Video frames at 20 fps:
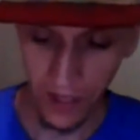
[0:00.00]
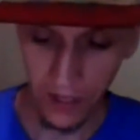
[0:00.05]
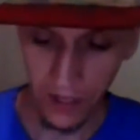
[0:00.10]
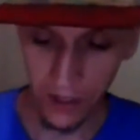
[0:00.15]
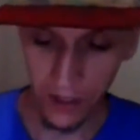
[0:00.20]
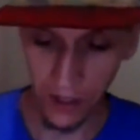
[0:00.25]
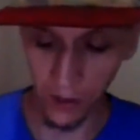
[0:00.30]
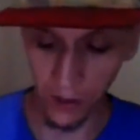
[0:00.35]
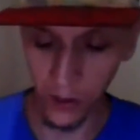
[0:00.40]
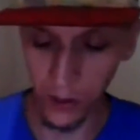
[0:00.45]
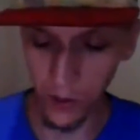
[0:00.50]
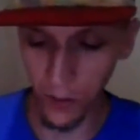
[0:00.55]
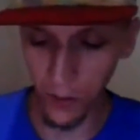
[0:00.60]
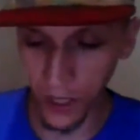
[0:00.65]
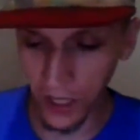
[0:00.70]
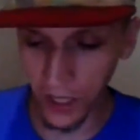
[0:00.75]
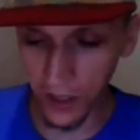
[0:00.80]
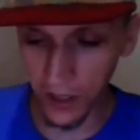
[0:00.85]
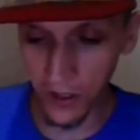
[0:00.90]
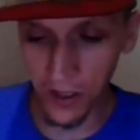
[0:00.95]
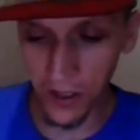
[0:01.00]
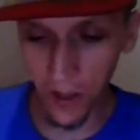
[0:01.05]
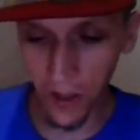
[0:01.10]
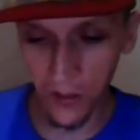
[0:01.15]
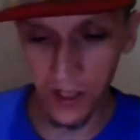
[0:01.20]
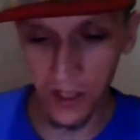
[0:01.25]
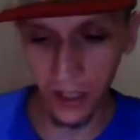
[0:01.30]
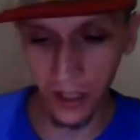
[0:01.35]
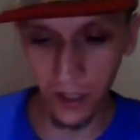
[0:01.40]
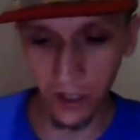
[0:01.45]
so Spring Hill
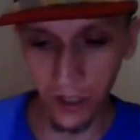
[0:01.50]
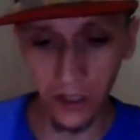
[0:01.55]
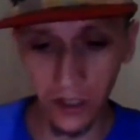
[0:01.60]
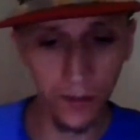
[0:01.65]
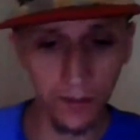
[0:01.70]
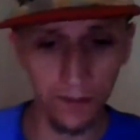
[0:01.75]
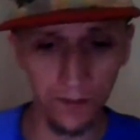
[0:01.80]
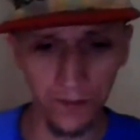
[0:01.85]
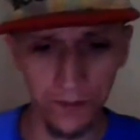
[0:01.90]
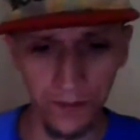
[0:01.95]
Cemetery.